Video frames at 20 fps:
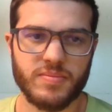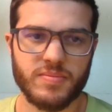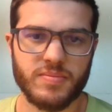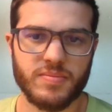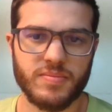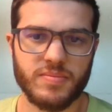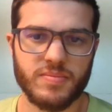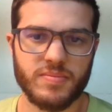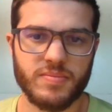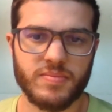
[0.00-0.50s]

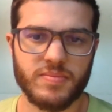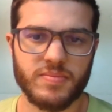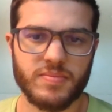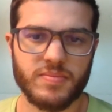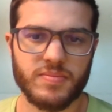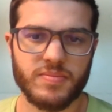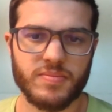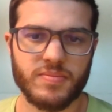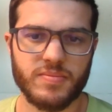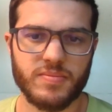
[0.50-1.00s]

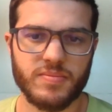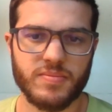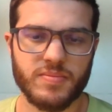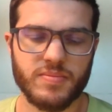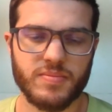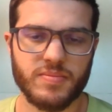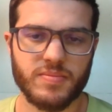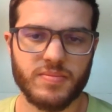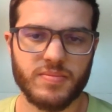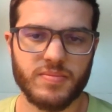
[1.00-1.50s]

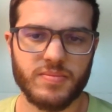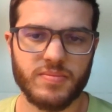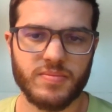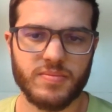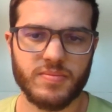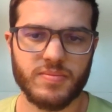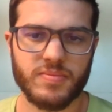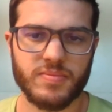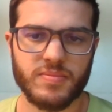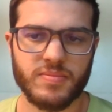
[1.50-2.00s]

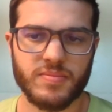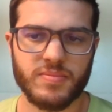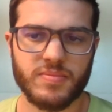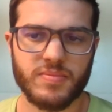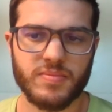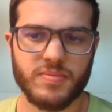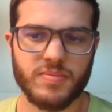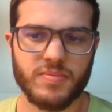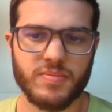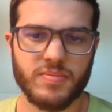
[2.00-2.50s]

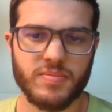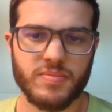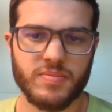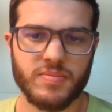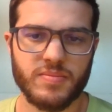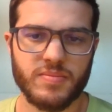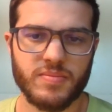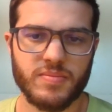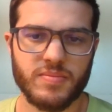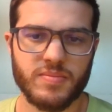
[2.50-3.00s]

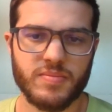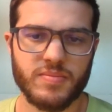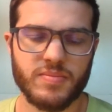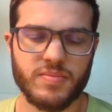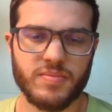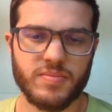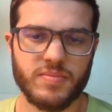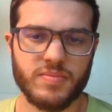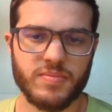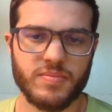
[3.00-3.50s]

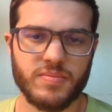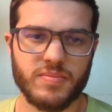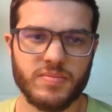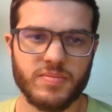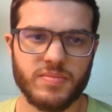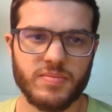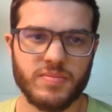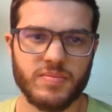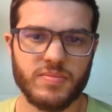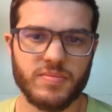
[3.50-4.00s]

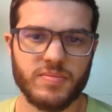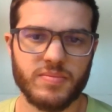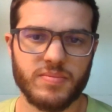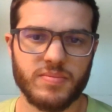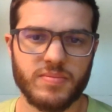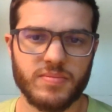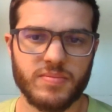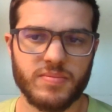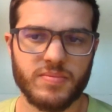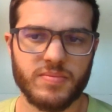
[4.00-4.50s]

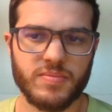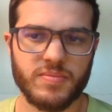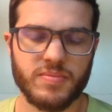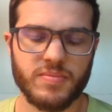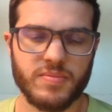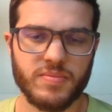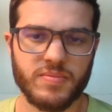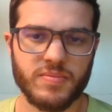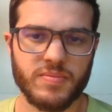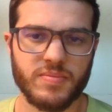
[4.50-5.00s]

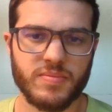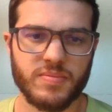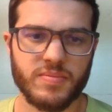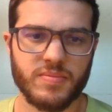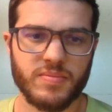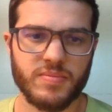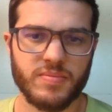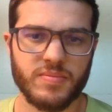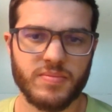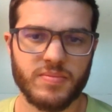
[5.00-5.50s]

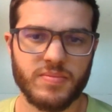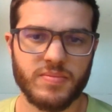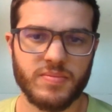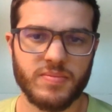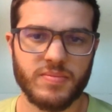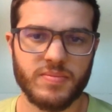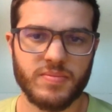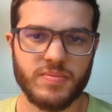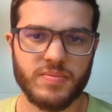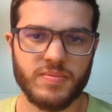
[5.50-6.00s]

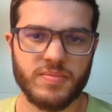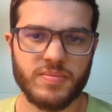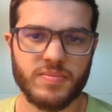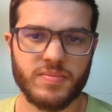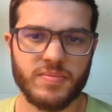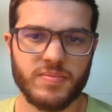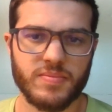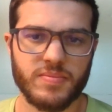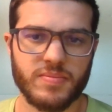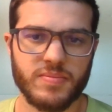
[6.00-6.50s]

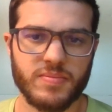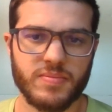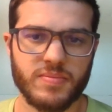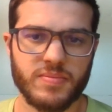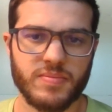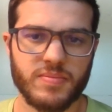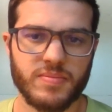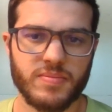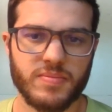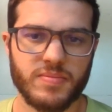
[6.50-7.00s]

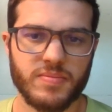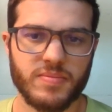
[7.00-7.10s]
(not speaking)